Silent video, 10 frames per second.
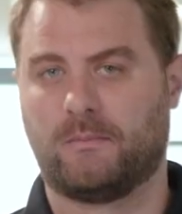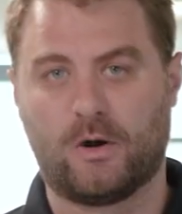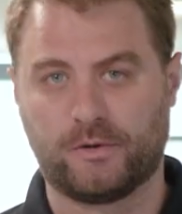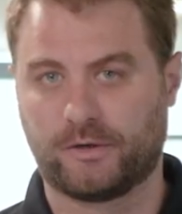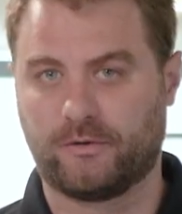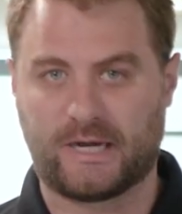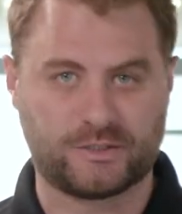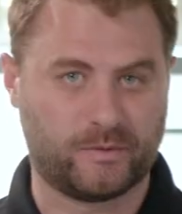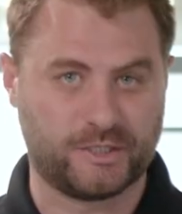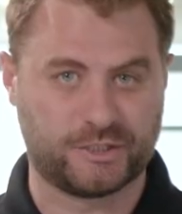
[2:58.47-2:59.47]
promote your
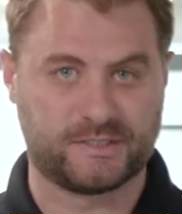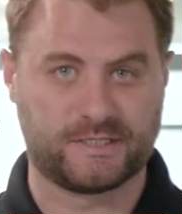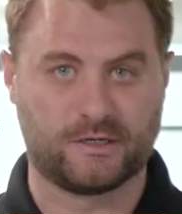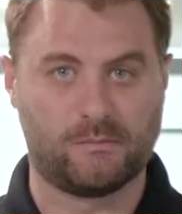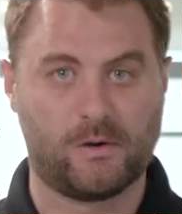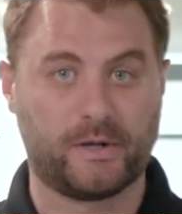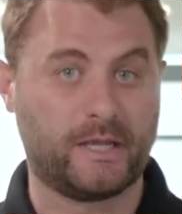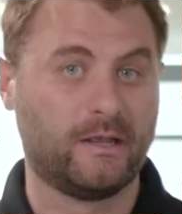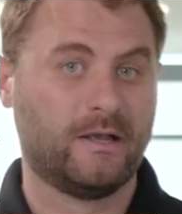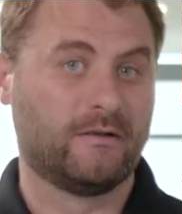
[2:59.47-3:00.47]
graduation
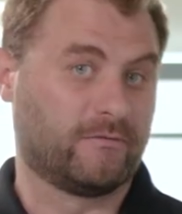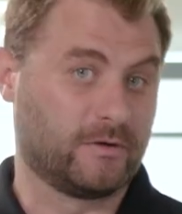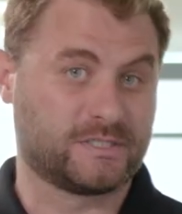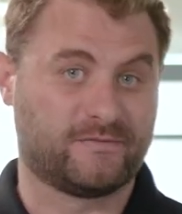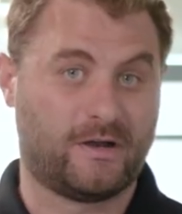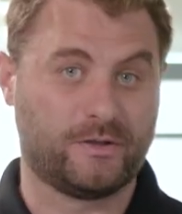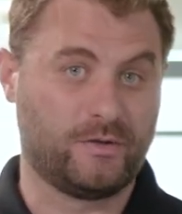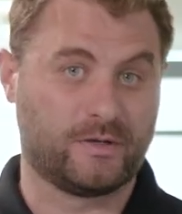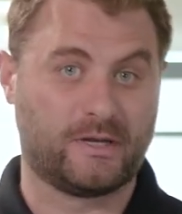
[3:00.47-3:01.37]
ceremony. First of all, you